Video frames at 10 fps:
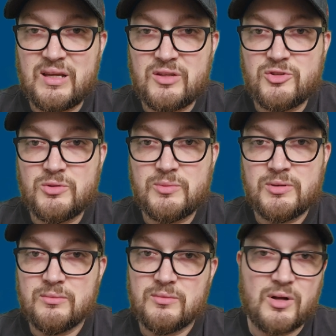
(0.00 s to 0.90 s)
Kaiju
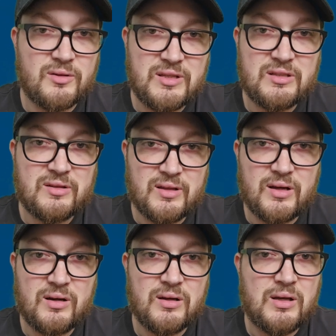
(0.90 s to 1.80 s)
Woman, our lead
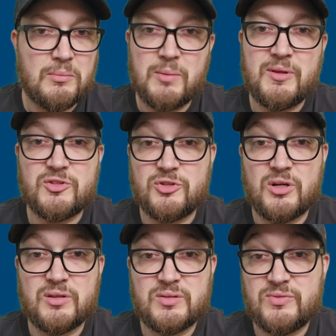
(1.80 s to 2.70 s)
Claire might be the
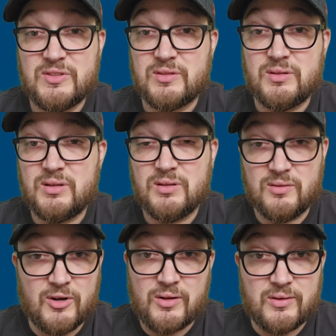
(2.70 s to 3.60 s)
strongest physically
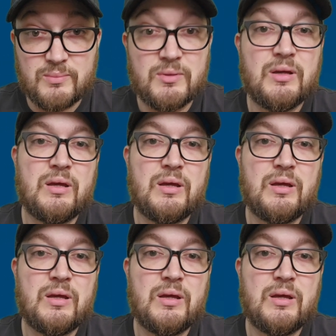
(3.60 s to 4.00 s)
of all of them,